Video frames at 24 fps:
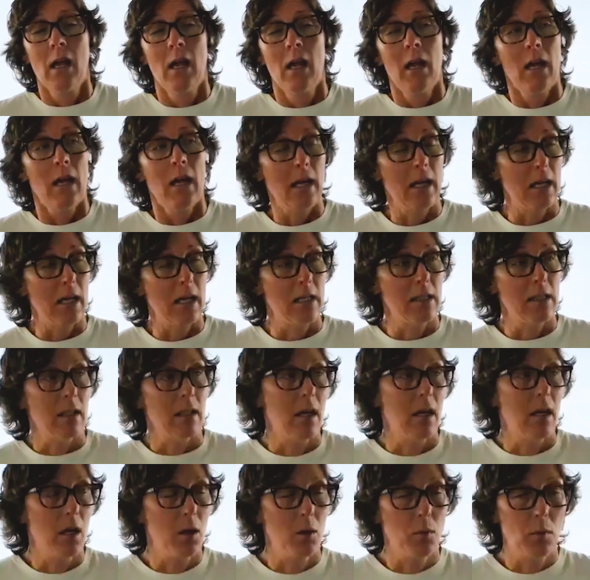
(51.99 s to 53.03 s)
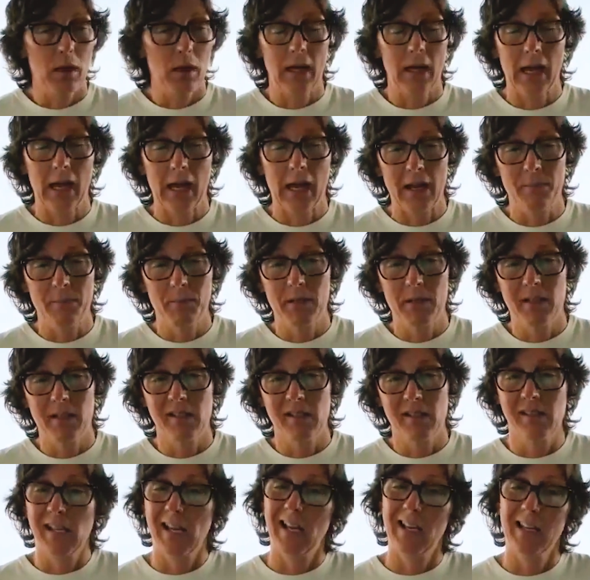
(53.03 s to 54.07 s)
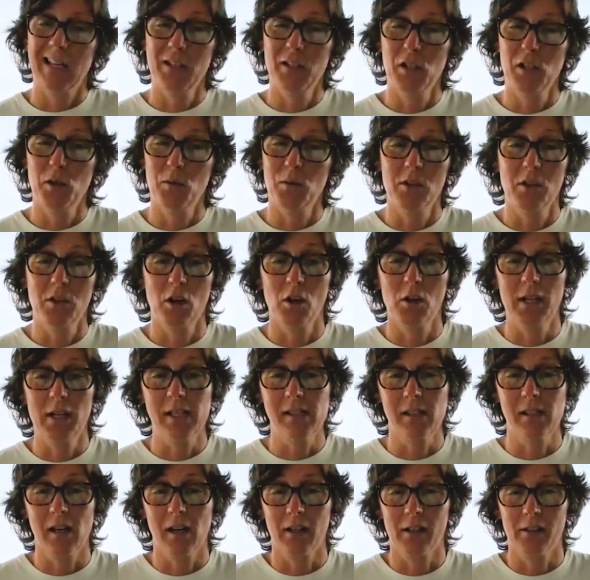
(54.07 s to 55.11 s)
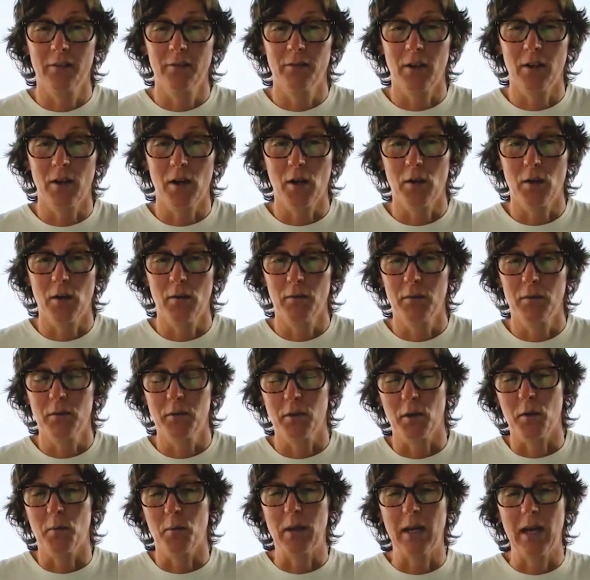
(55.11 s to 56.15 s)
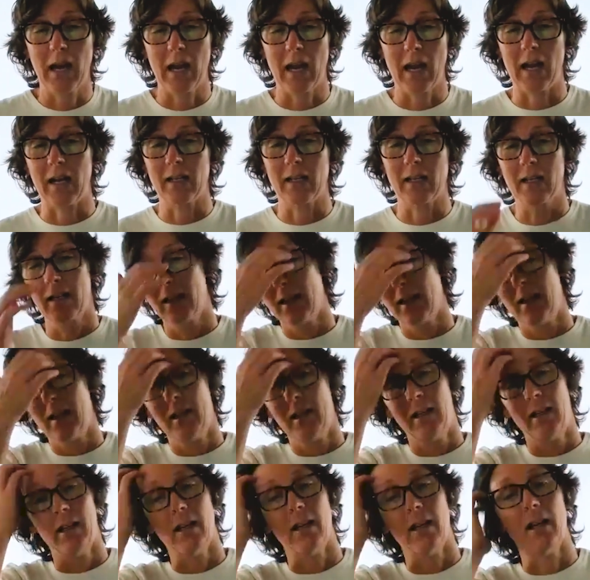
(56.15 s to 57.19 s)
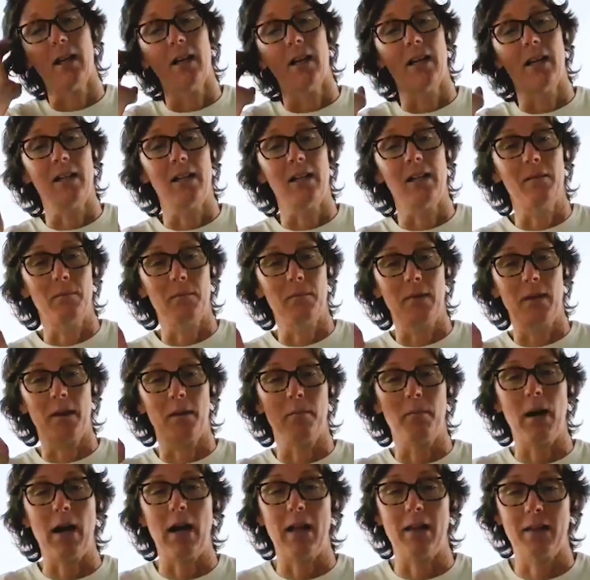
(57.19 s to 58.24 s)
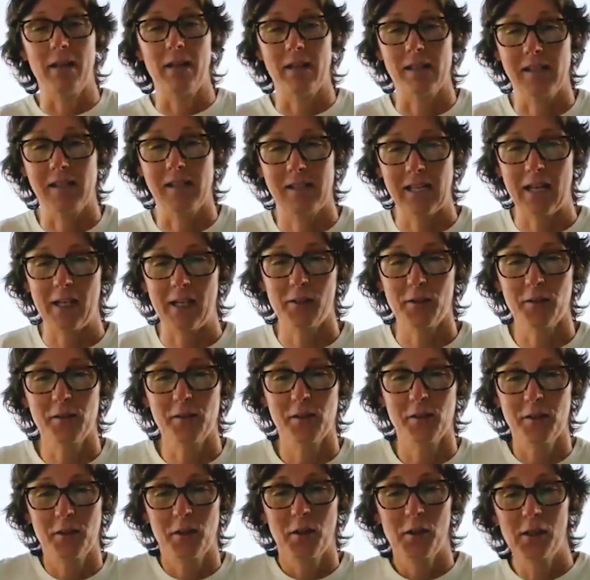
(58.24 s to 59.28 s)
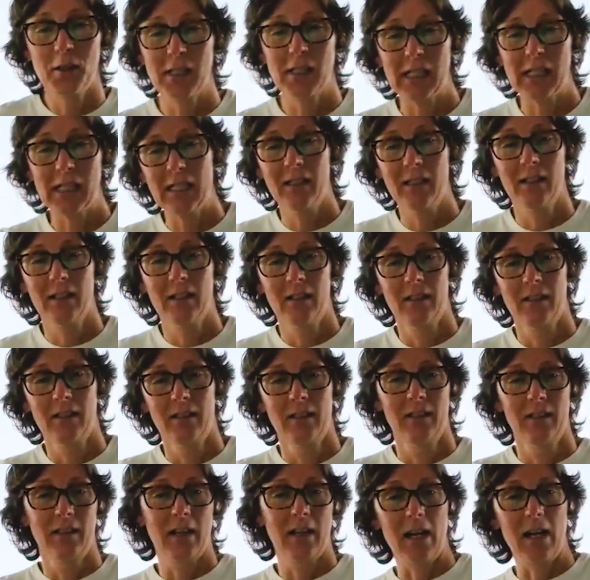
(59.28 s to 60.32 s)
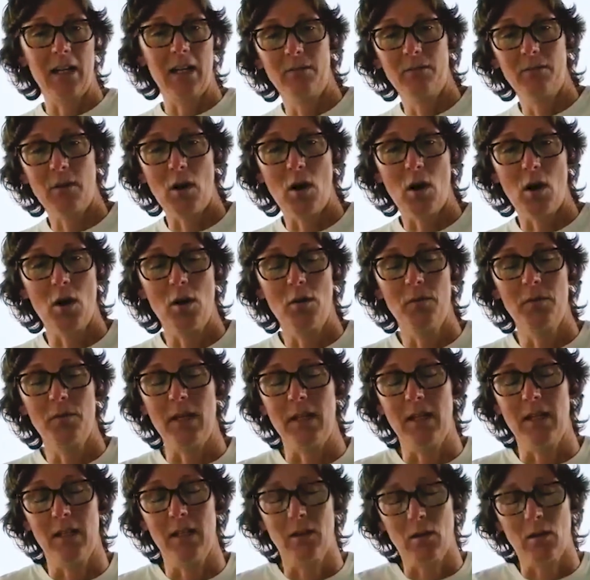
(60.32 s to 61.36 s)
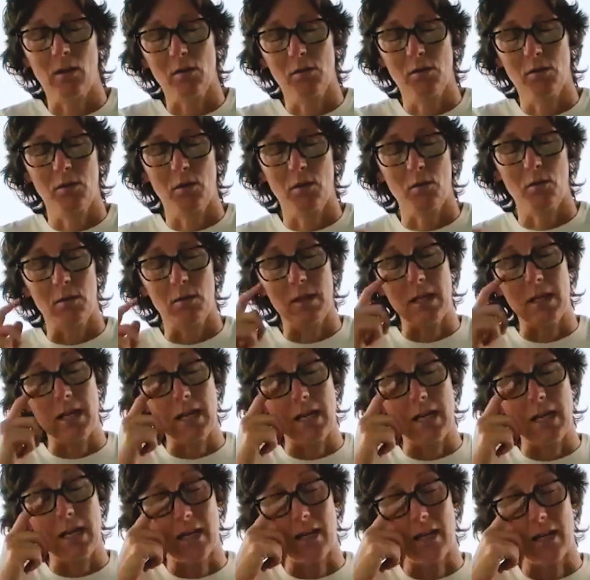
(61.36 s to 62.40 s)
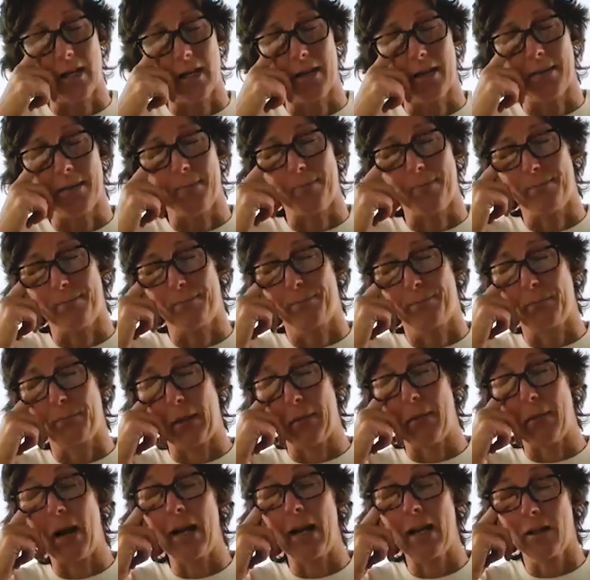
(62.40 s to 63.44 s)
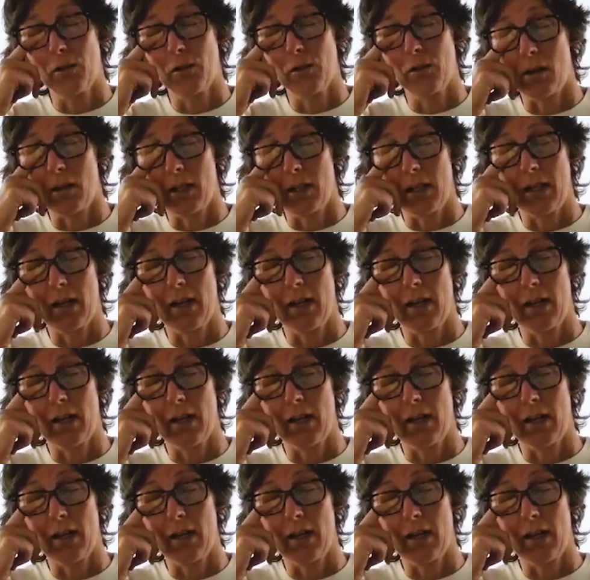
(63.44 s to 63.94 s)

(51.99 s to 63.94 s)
And what happened is that, attorneys got involved. So we had the seller's attorney got involved, and then also the my attorney